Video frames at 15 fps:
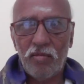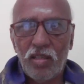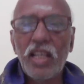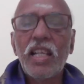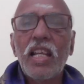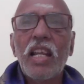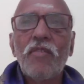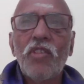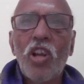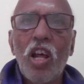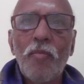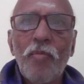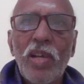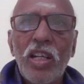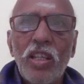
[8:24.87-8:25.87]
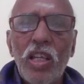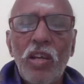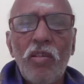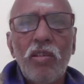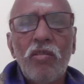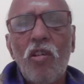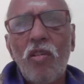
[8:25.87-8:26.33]
clean environment.
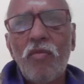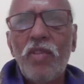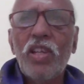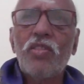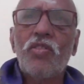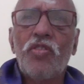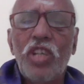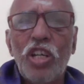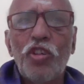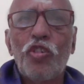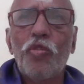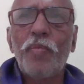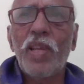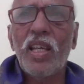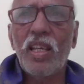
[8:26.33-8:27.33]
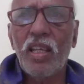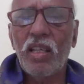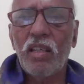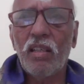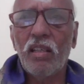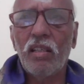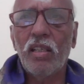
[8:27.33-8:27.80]
They always tend to
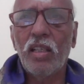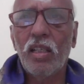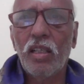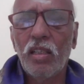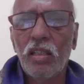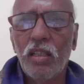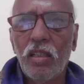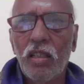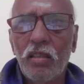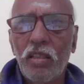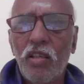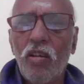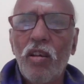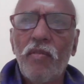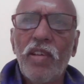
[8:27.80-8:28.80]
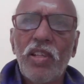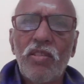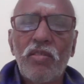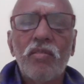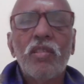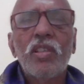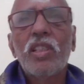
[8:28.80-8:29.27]
be
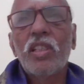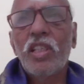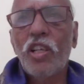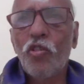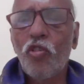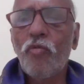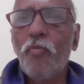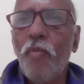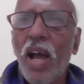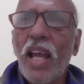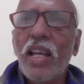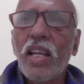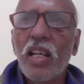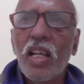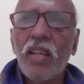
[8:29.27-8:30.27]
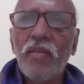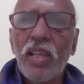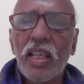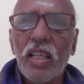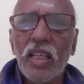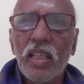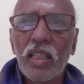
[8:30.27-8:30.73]
they don't mind
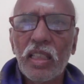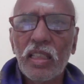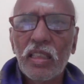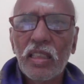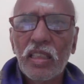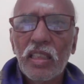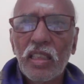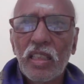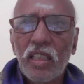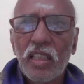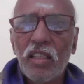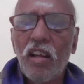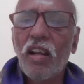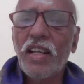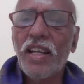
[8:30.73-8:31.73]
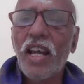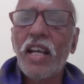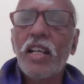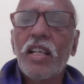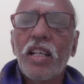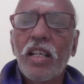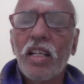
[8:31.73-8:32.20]
living in all
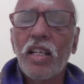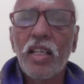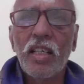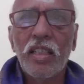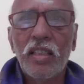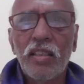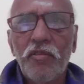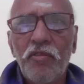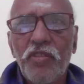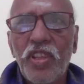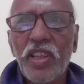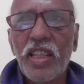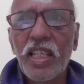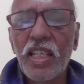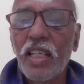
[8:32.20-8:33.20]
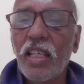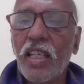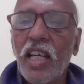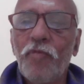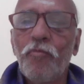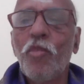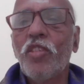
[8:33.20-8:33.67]
dirt and filthy
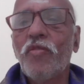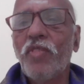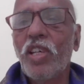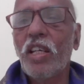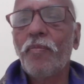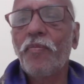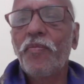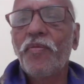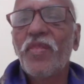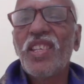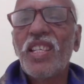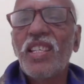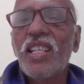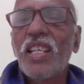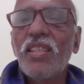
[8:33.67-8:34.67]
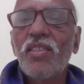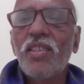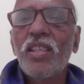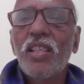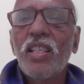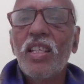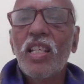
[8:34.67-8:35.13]
atmosphere. This is
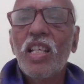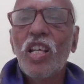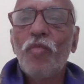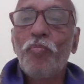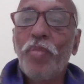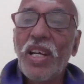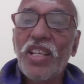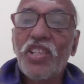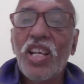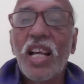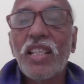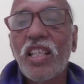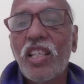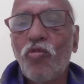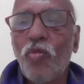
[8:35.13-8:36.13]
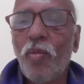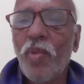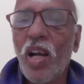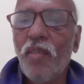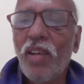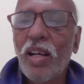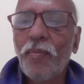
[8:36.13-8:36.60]
Paishacha
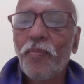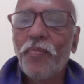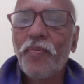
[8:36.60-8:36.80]
Swabhava.